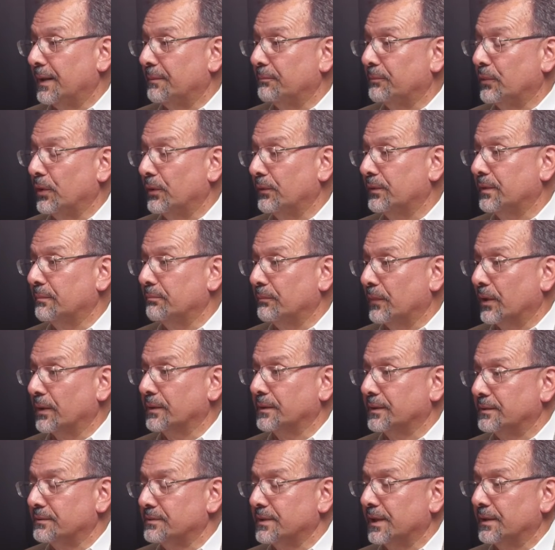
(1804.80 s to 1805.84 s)
both in
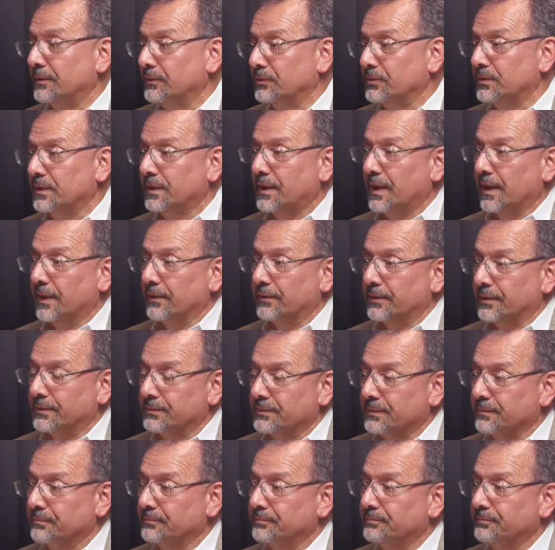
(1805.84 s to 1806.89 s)
Martin and St. Lucie counties.